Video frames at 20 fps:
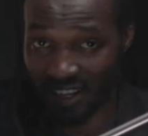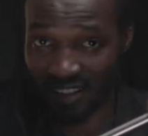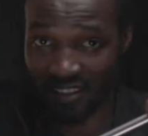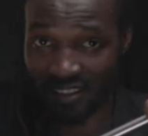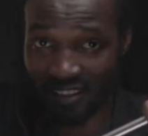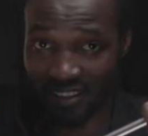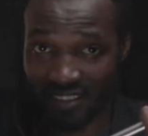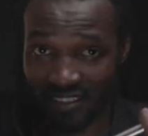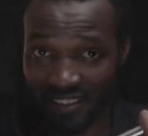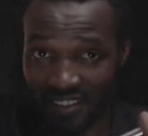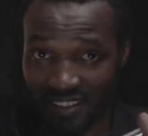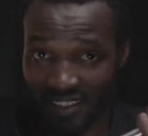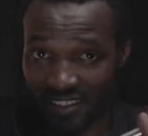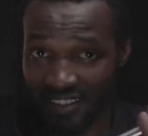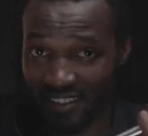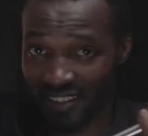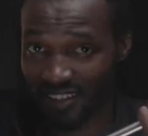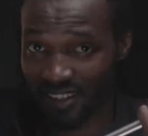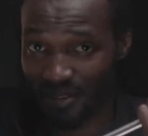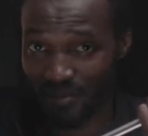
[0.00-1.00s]
other than
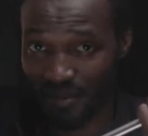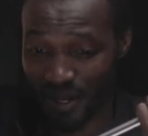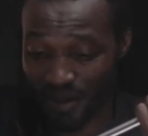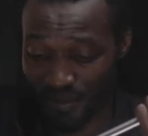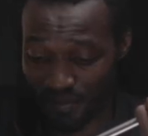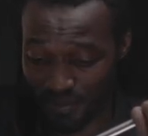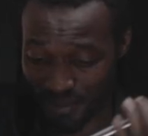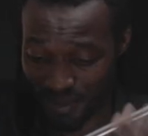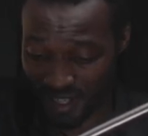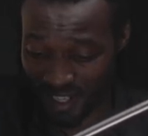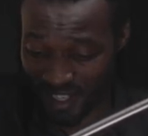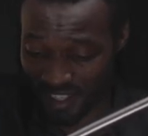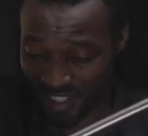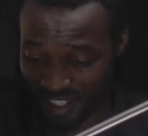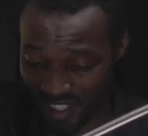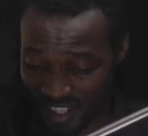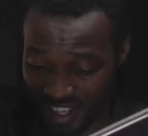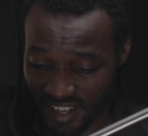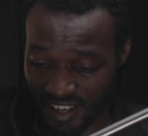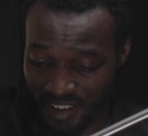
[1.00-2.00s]
setting them up and
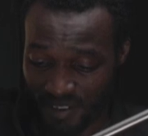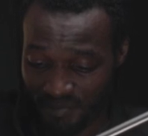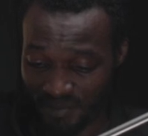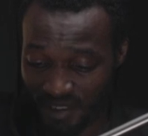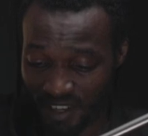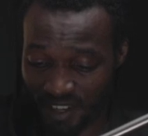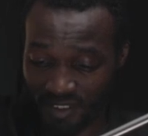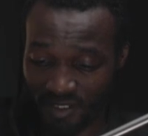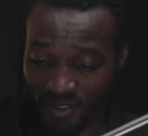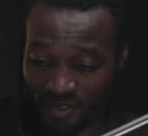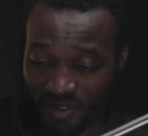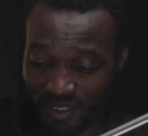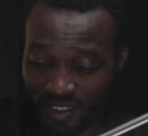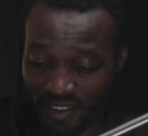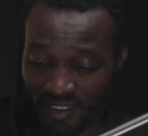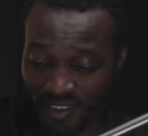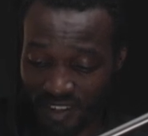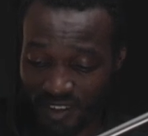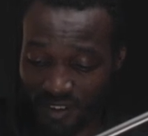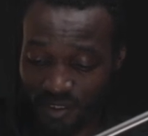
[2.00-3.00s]
making sure
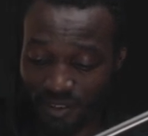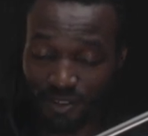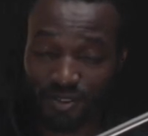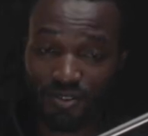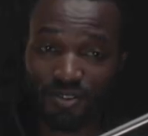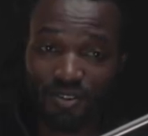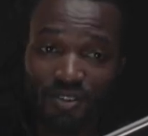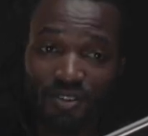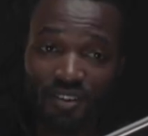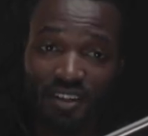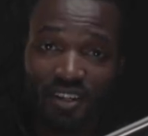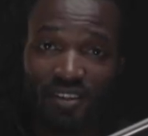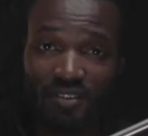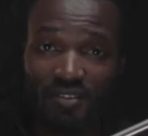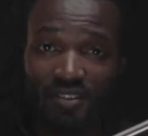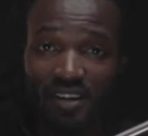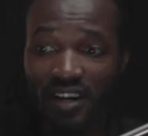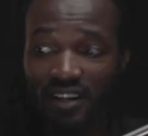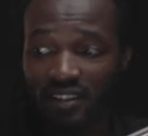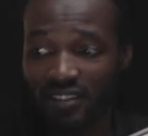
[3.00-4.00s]
that they're all strong
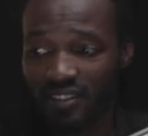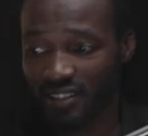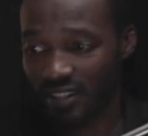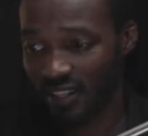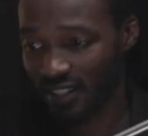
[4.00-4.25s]
and nice.